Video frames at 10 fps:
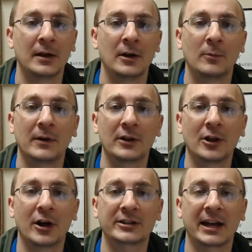When the
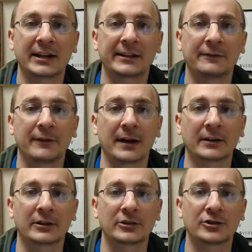law takes
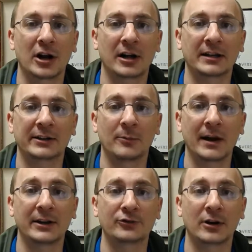effect, John is
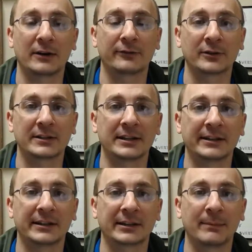awaiting trial for
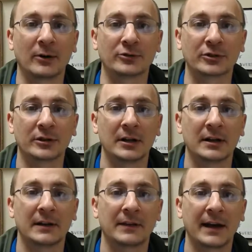indecent exposure
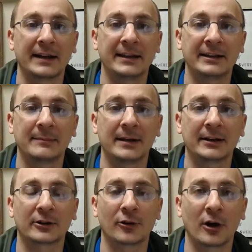that he
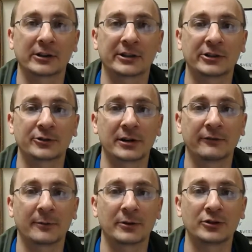committed across the
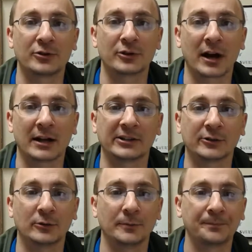street from a junior high
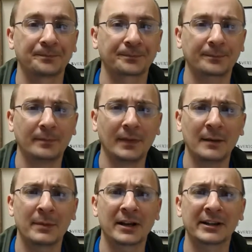school.
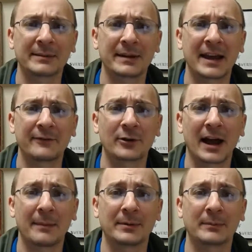Because the behavior
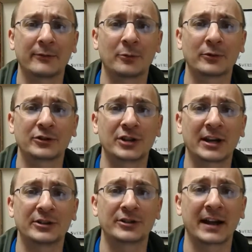happened before the
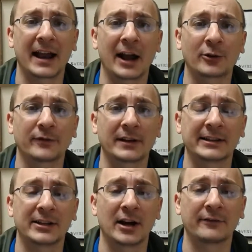change that
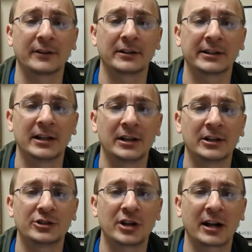aggravates the offense,
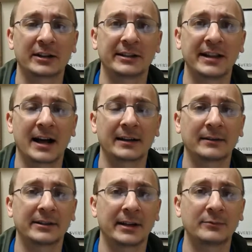John is
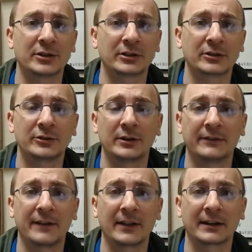not subject to
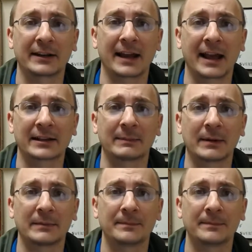the felony enhancement.